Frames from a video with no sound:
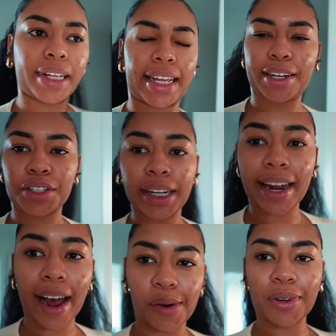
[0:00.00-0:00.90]
It's actually
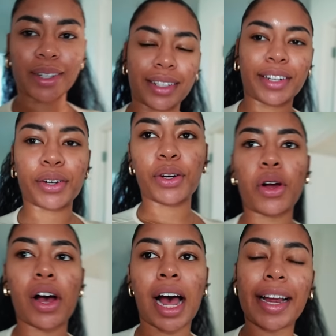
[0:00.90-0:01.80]
hours later,
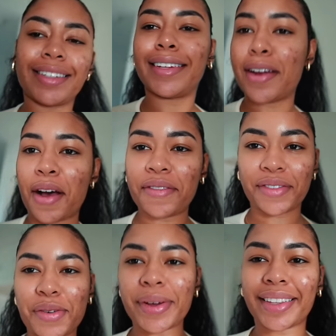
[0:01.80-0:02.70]
y'all. I did not
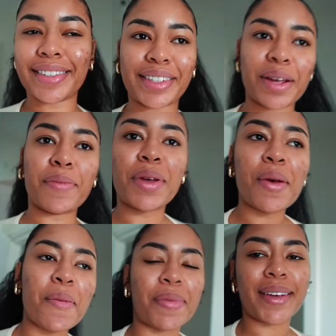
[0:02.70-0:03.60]
film at the gym
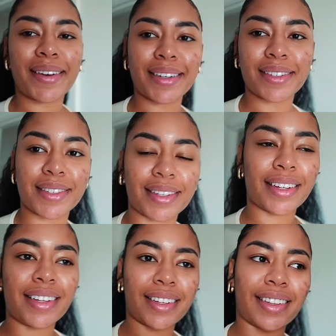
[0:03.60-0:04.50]

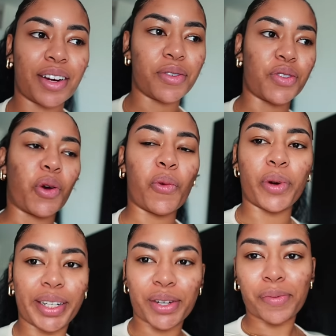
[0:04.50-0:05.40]
because there was
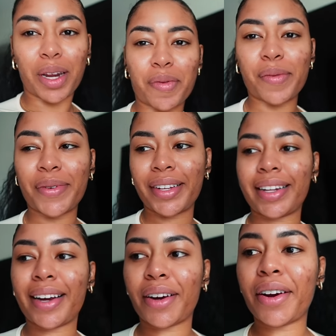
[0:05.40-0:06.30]
way too many people in
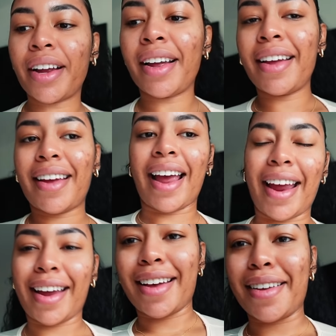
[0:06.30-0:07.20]
there,
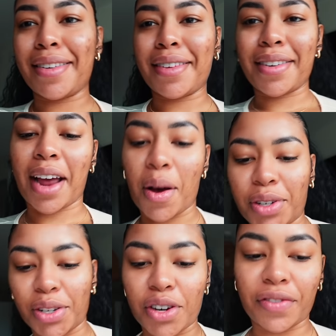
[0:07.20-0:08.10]
and I
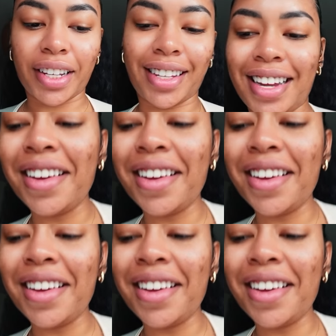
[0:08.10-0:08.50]
was just nervous.